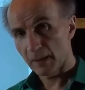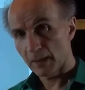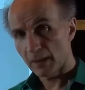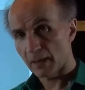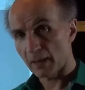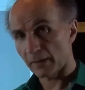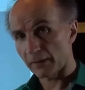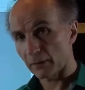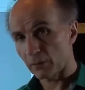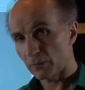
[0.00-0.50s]

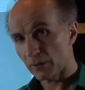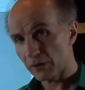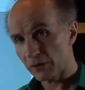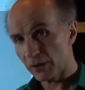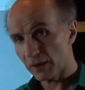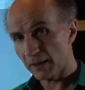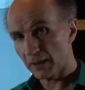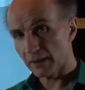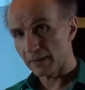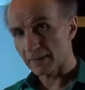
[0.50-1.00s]
Now the
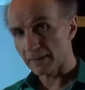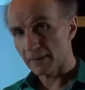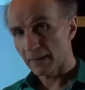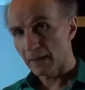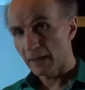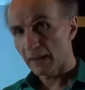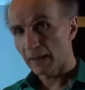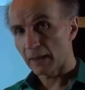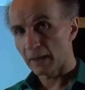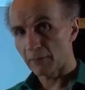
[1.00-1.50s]
question is,
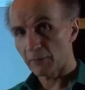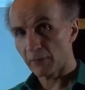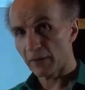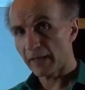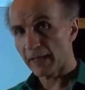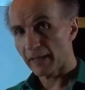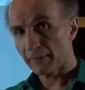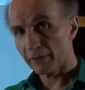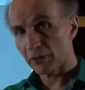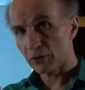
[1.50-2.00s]
if I
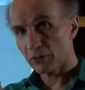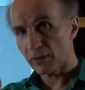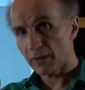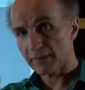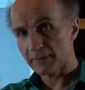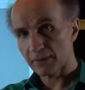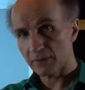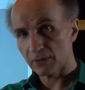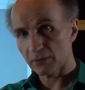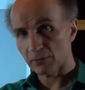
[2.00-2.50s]
have a
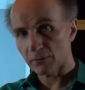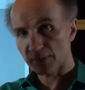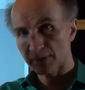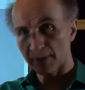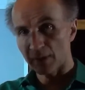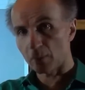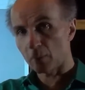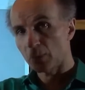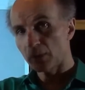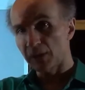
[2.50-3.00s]
transistor
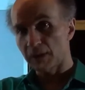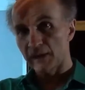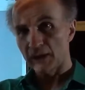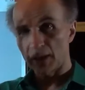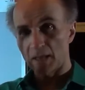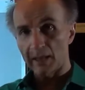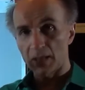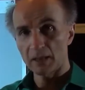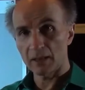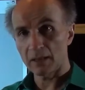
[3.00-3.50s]
somewhere in
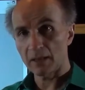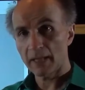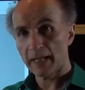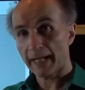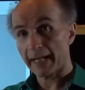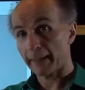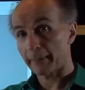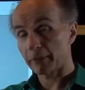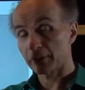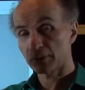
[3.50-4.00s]
any
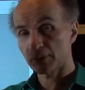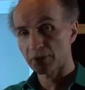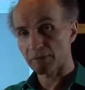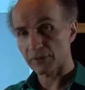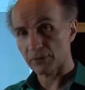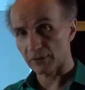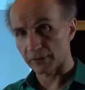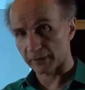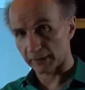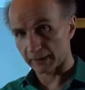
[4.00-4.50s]
arbitrary
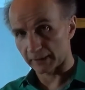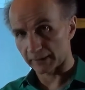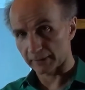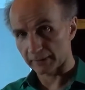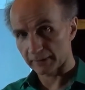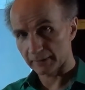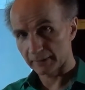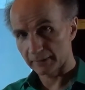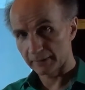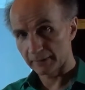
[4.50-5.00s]

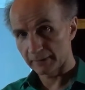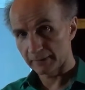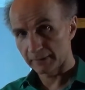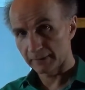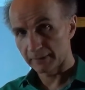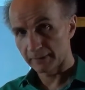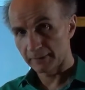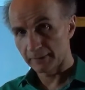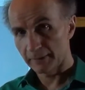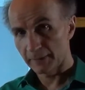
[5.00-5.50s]
circuit,
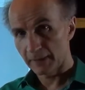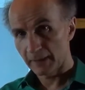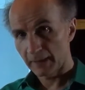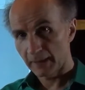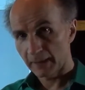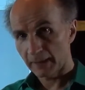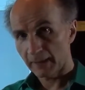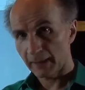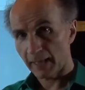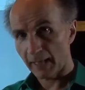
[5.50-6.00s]

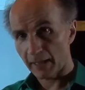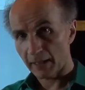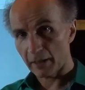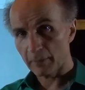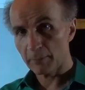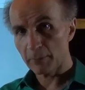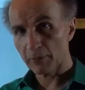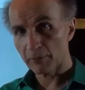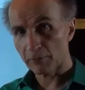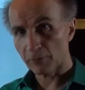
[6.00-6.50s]
can I
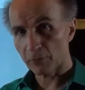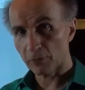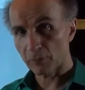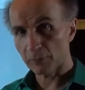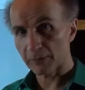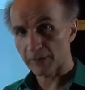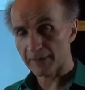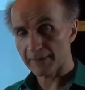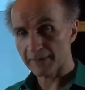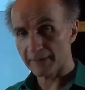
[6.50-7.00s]
perform
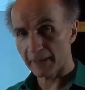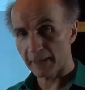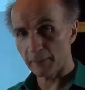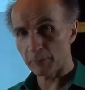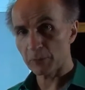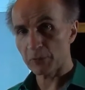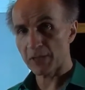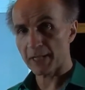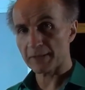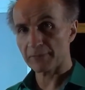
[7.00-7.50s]
the same
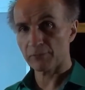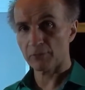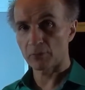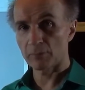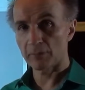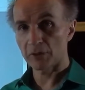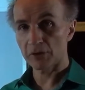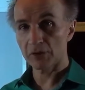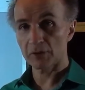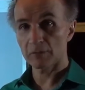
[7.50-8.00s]

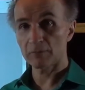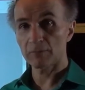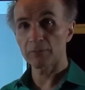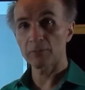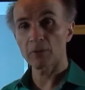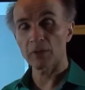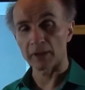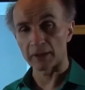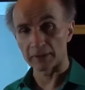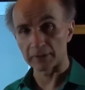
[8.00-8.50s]
transformation
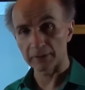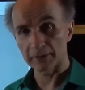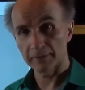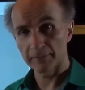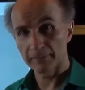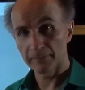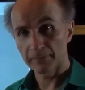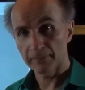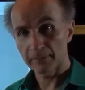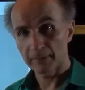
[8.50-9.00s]
for it?
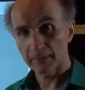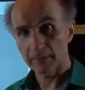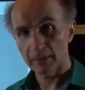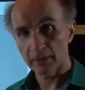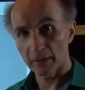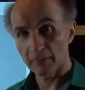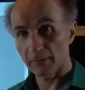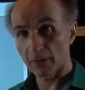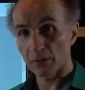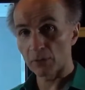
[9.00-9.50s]

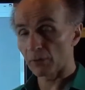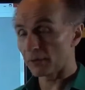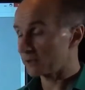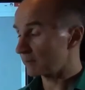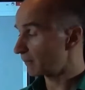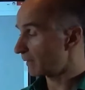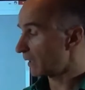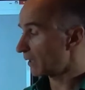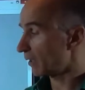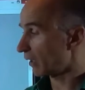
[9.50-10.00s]
Even though it
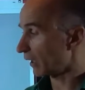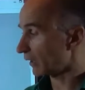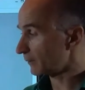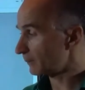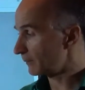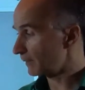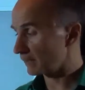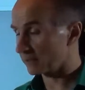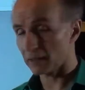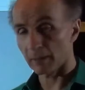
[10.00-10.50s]
may not
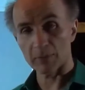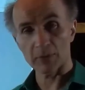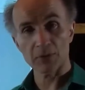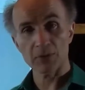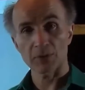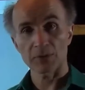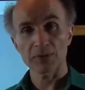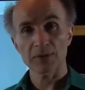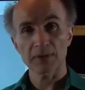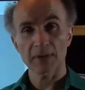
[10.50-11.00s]
be a common
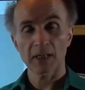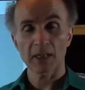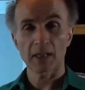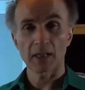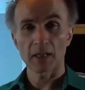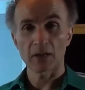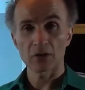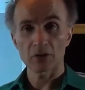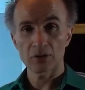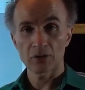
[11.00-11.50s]
source
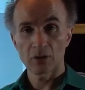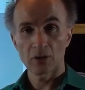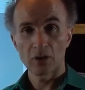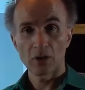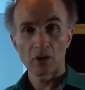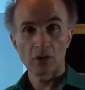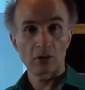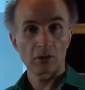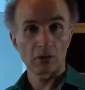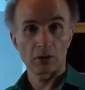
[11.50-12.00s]
stage,
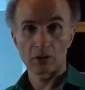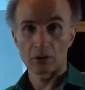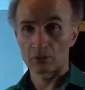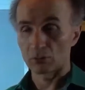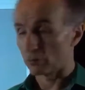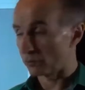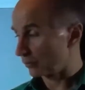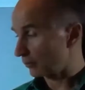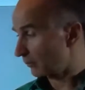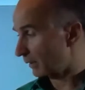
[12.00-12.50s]
its
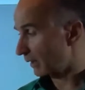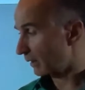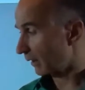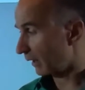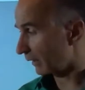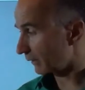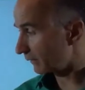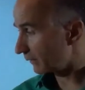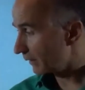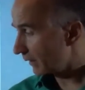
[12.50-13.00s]

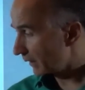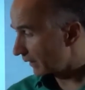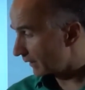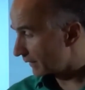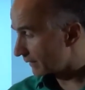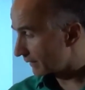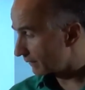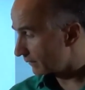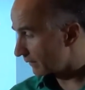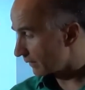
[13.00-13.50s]

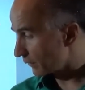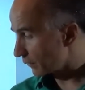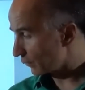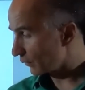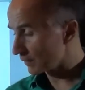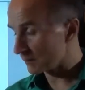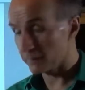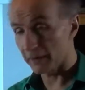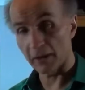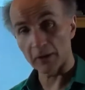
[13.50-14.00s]

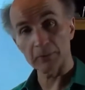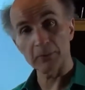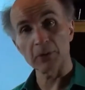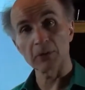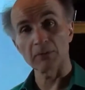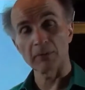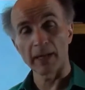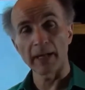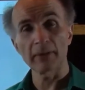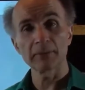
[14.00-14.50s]
source may not be
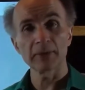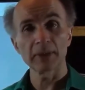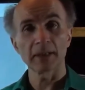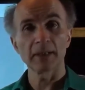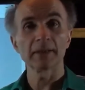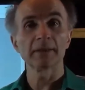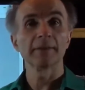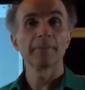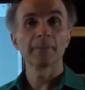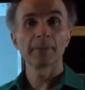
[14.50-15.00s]

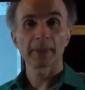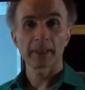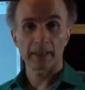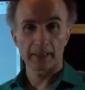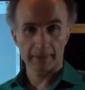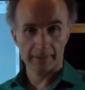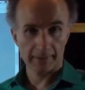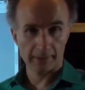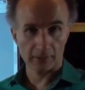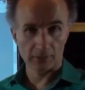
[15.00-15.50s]
grounded,
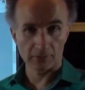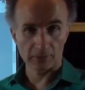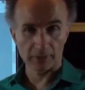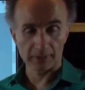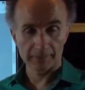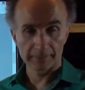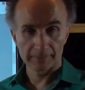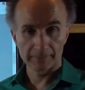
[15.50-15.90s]
etc.